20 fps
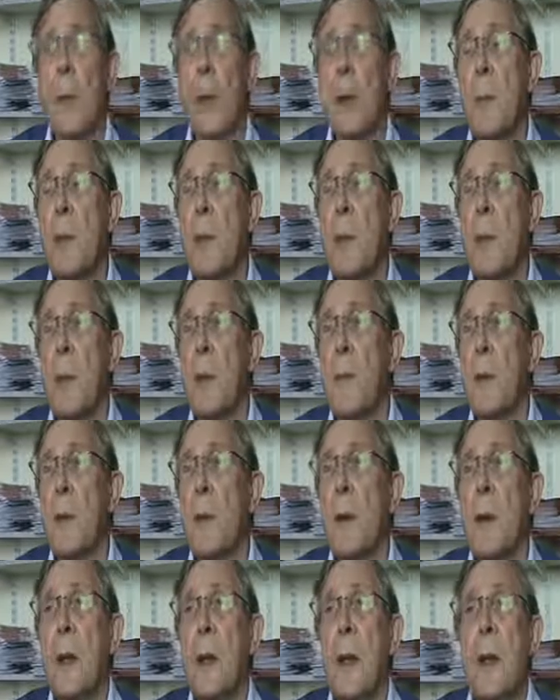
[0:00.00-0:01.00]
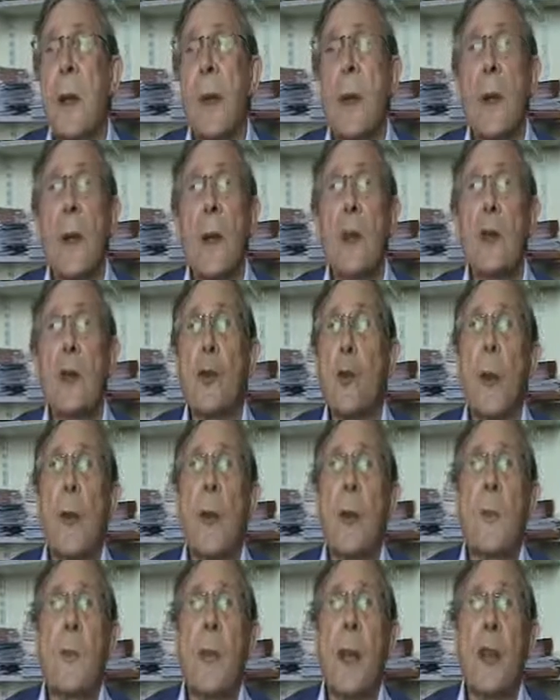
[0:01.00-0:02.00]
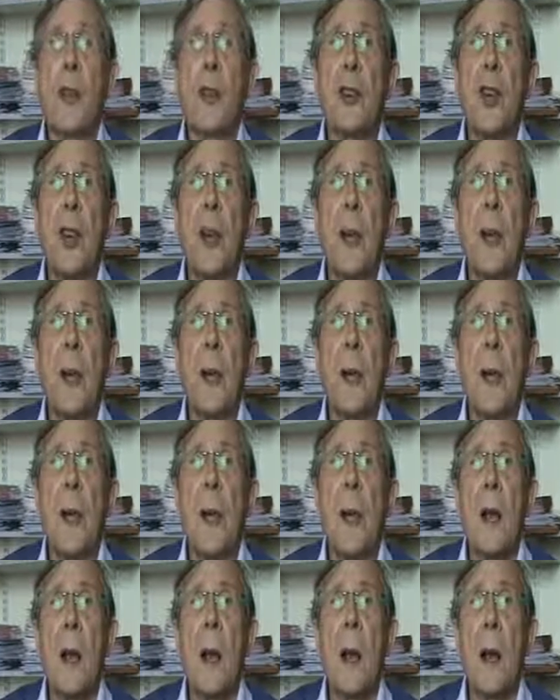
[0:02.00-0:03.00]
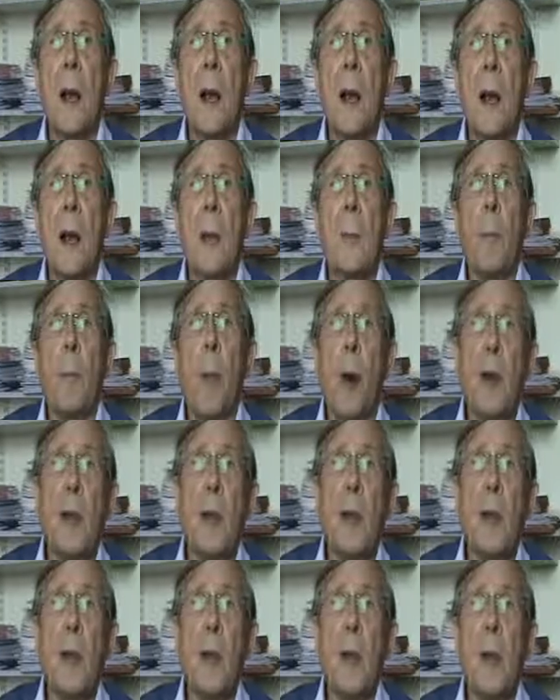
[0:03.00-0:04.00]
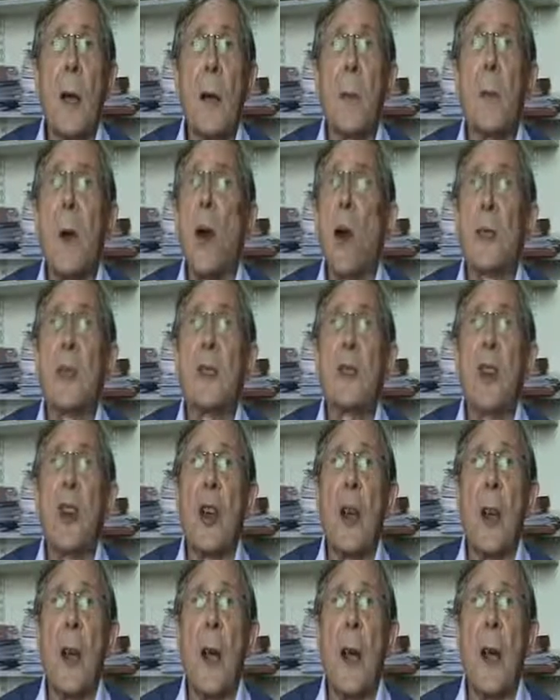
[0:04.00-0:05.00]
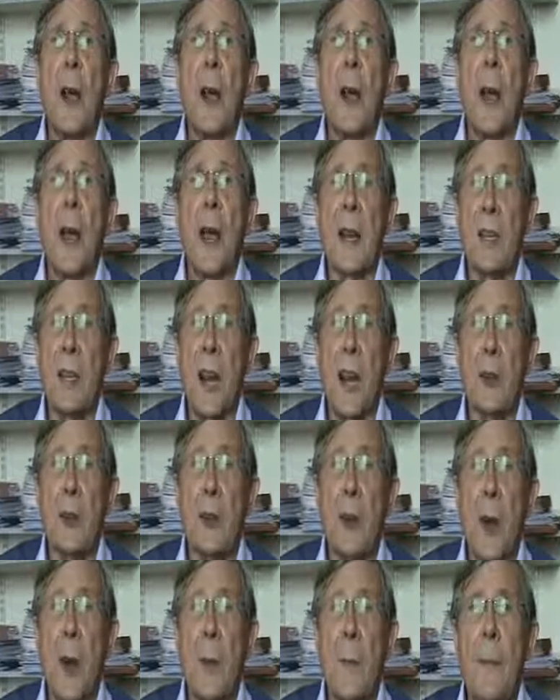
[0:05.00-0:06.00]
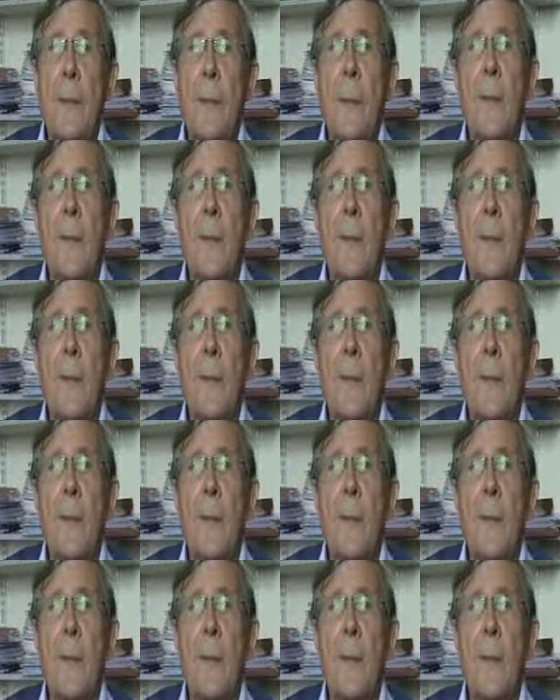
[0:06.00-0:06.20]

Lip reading: maybe even drawing a picture, body, posture, etc.